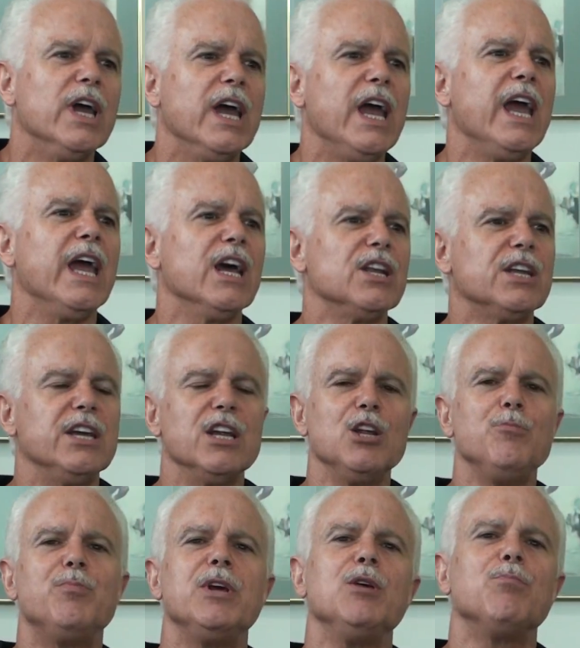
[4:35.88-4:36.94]
and
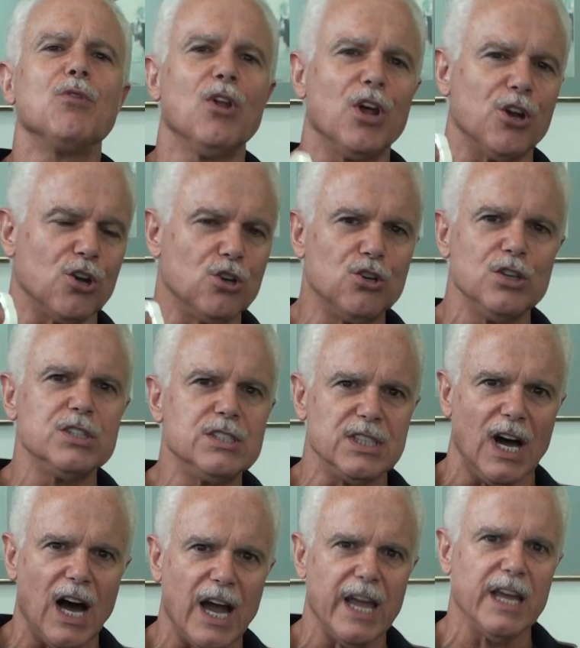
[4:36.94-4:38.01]
getting people on a good
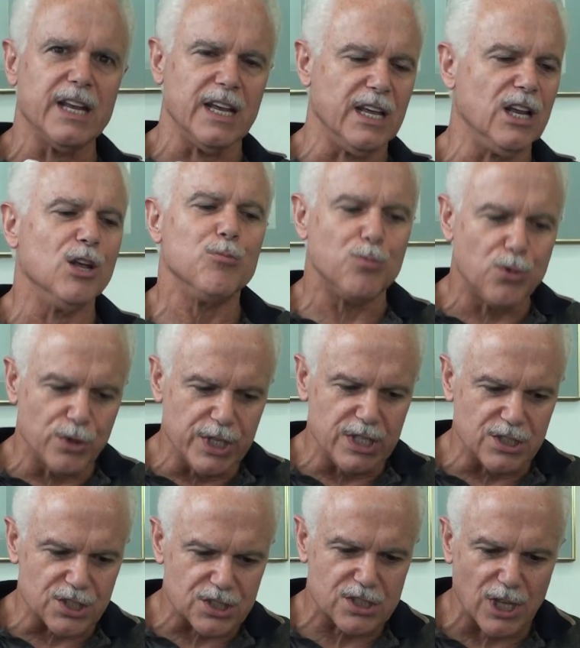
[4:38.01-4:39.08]
diet and then
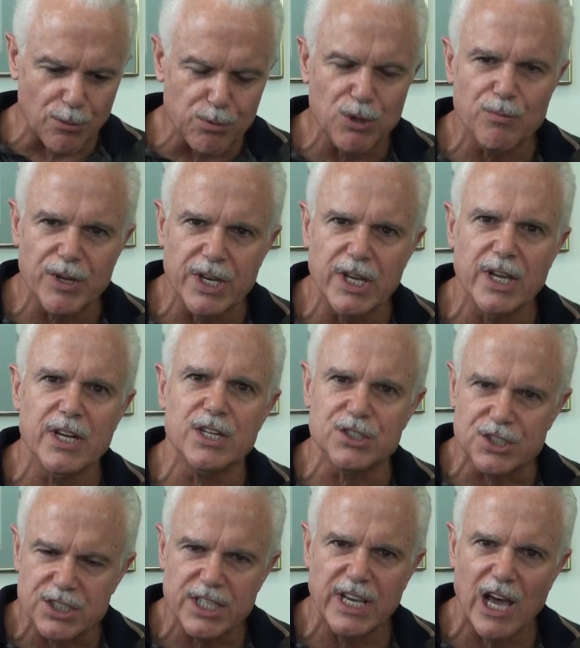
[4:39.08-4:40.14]
putting the supplement in
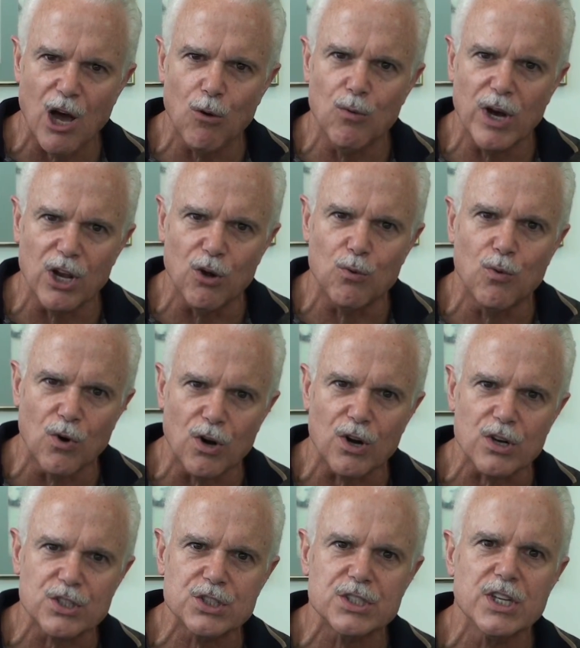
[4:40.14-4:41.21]
and see how well it
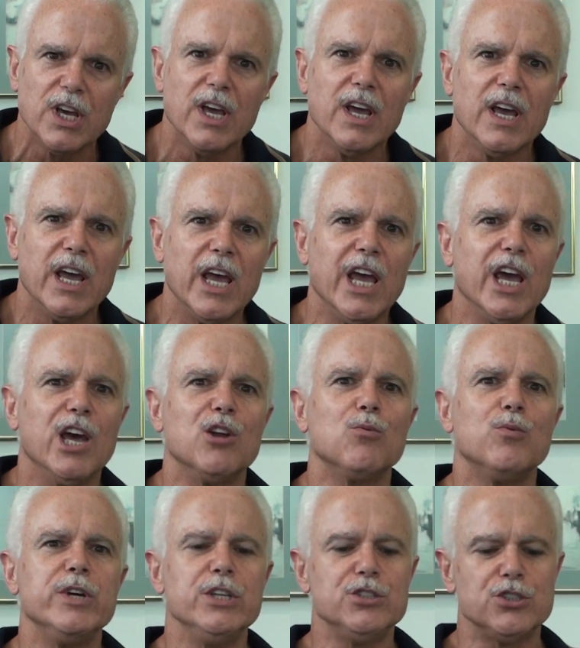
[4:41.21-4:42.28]
works.
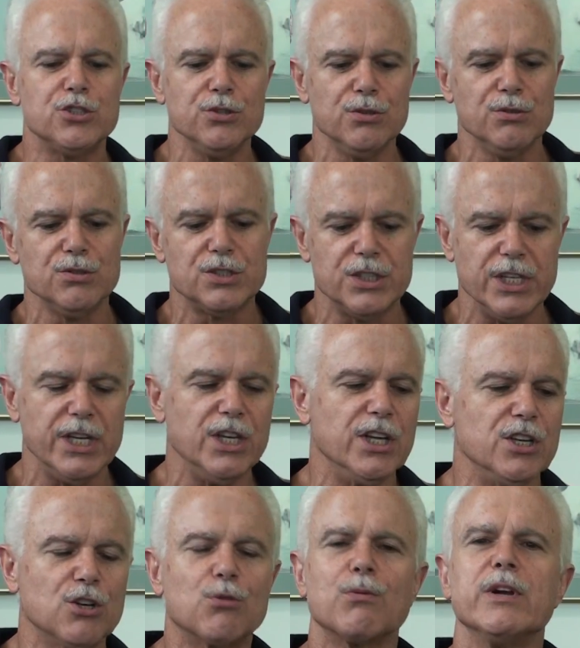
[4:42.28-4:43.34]
And we choose the
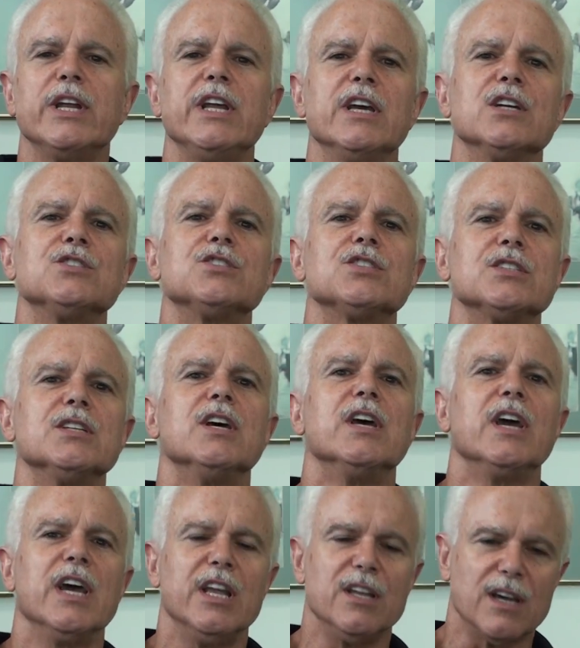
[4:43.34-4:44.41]
ingredients
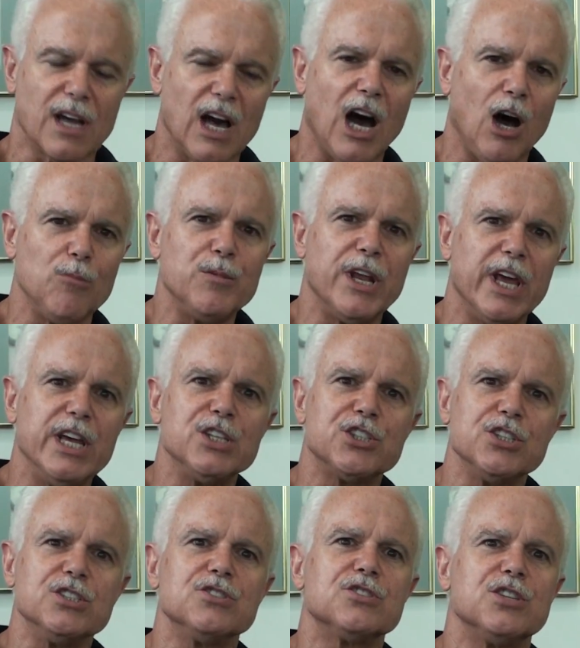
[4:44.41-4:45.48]
and the
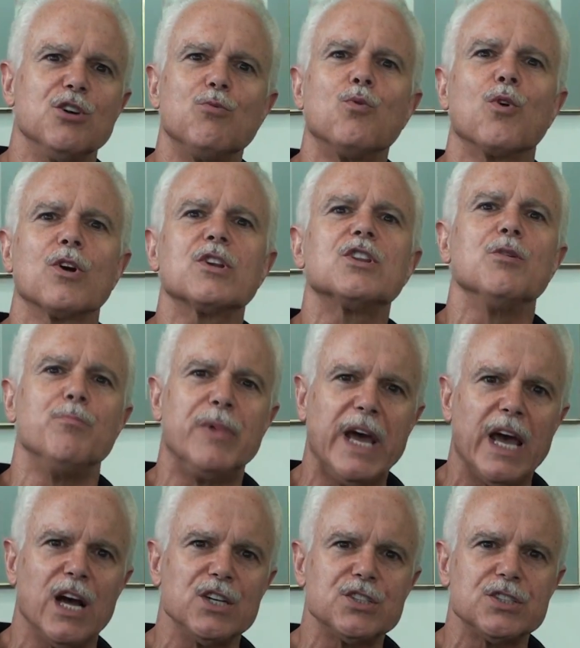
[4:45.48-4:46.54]
combinations that work the
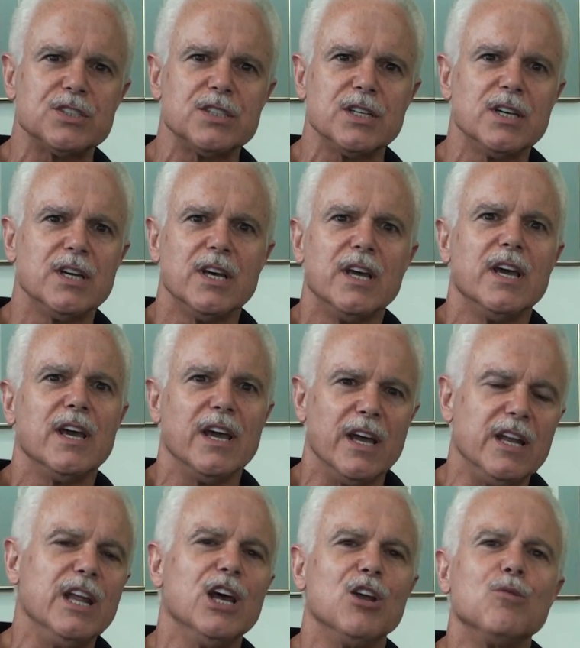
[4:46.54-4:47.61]
best,
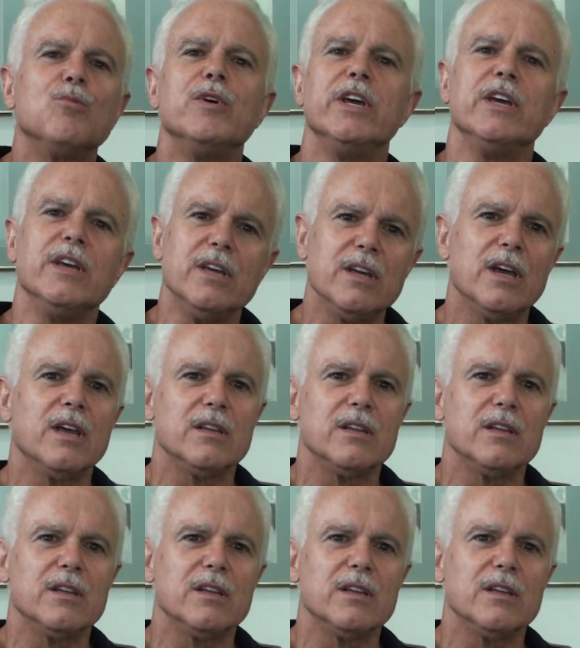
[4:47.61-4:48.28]
and then we